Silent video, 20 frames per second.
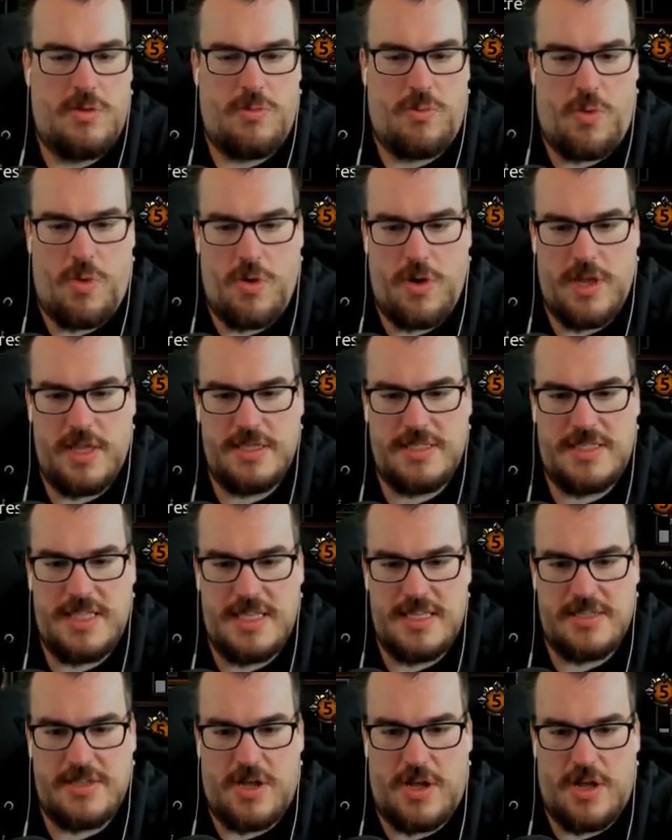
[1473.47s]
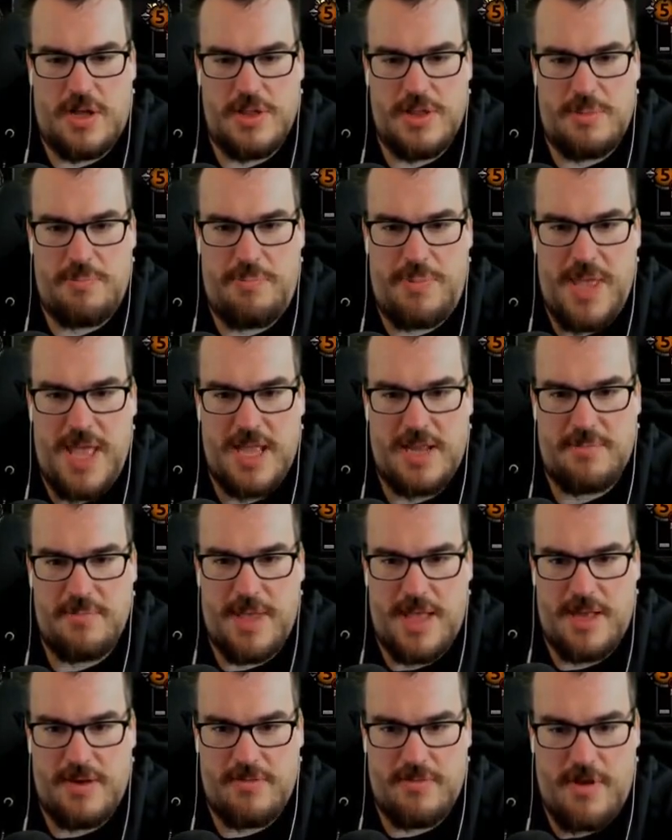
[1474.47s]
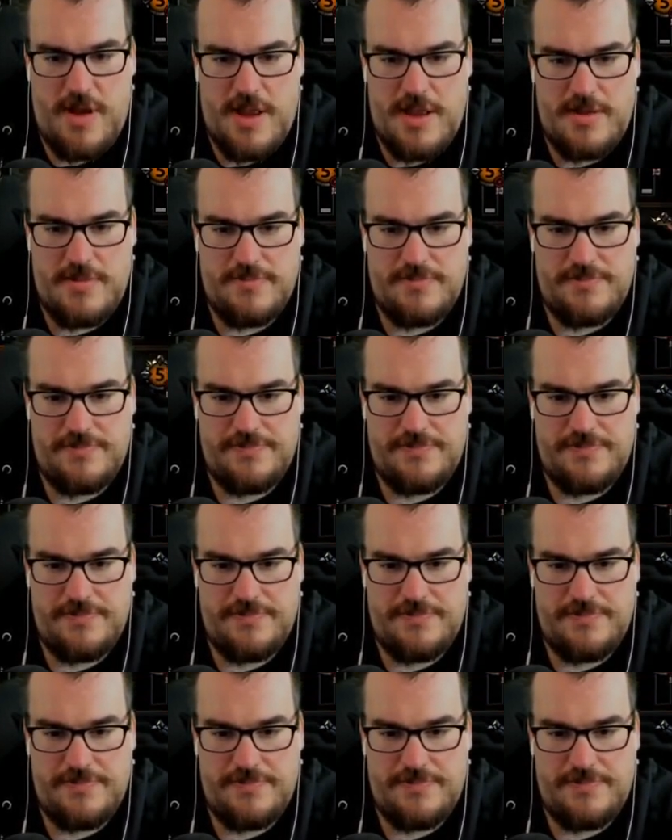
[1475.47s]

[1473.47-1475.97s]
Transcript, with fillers: Warren's is all the pigmen, right?